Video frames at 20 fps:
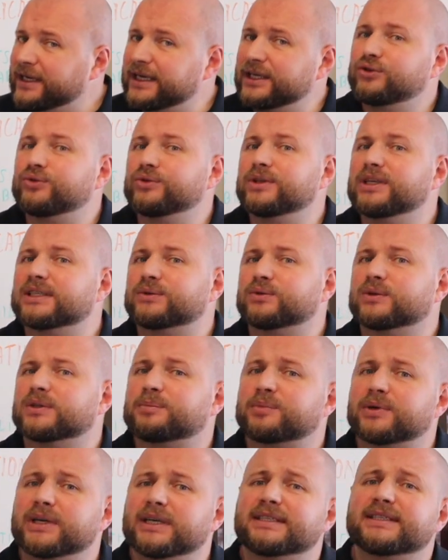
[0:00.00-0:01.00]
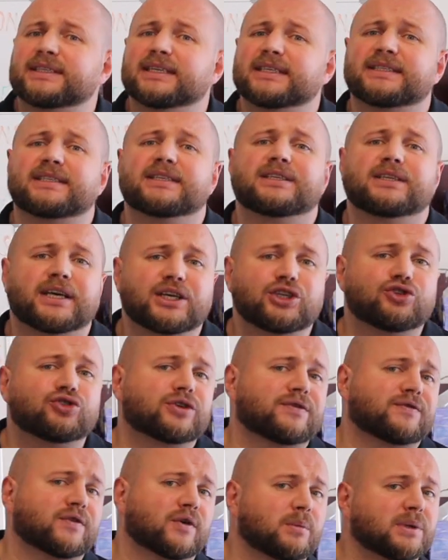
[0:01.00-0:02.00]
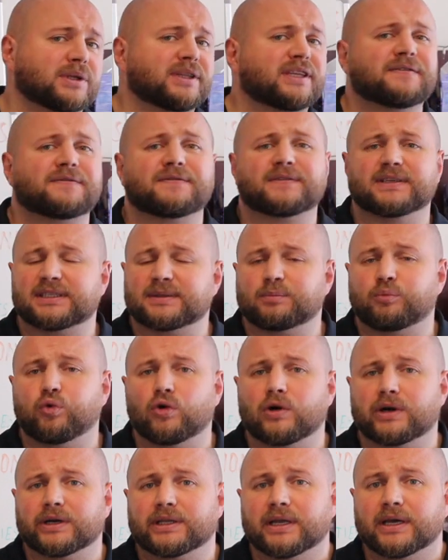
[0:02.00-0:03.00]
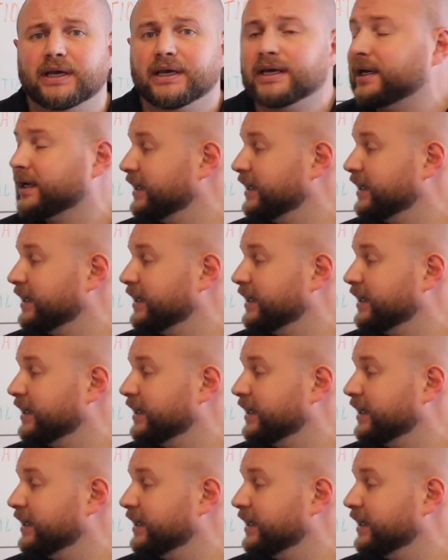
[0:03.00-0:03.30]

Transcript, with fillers: into this with pre-existing injury from a different sport,